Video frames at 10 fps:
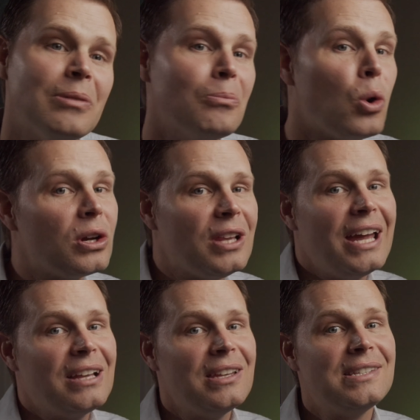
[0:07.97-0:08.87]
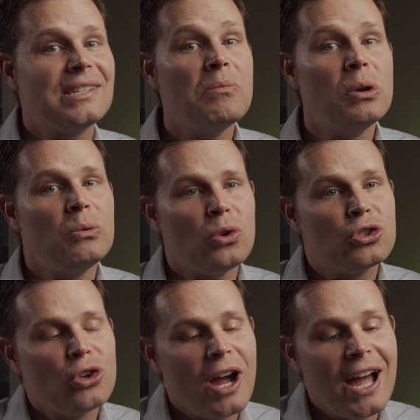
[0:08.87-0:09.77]
the more likely someone will
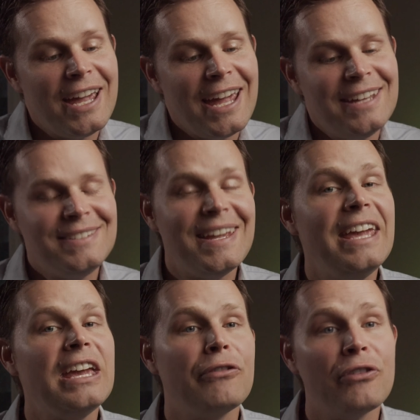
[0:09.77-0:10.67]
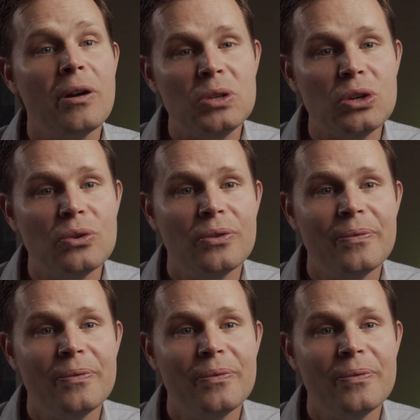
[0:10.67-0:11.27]
try and take it from you.